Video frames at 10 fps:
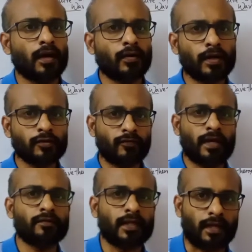According to
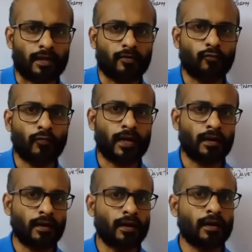wave theory,
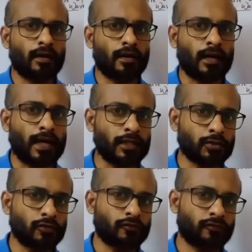when uh, light
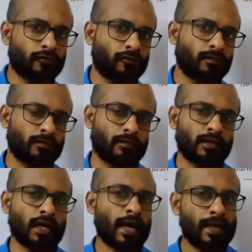of
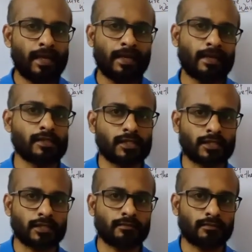high
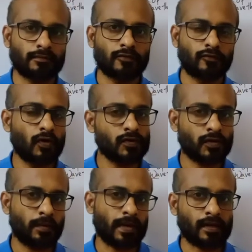intensity falls
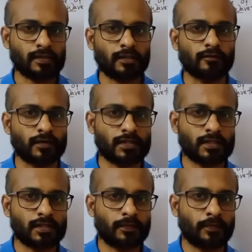on a metal
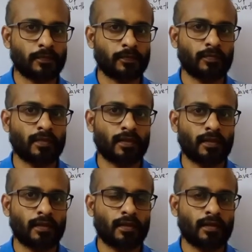surface,
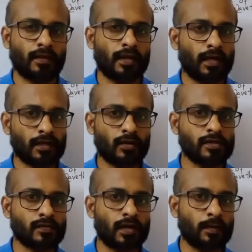
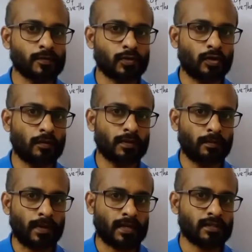electrons will absorb the
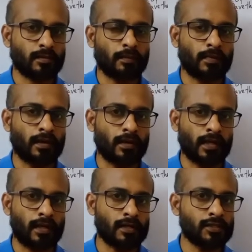maximum uh,
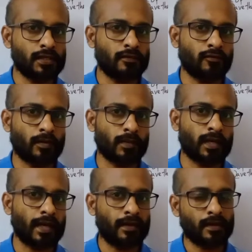energy from the
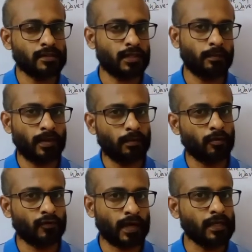high intensity beam
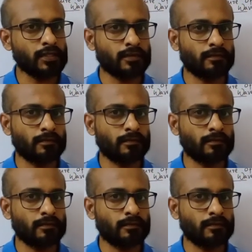of light.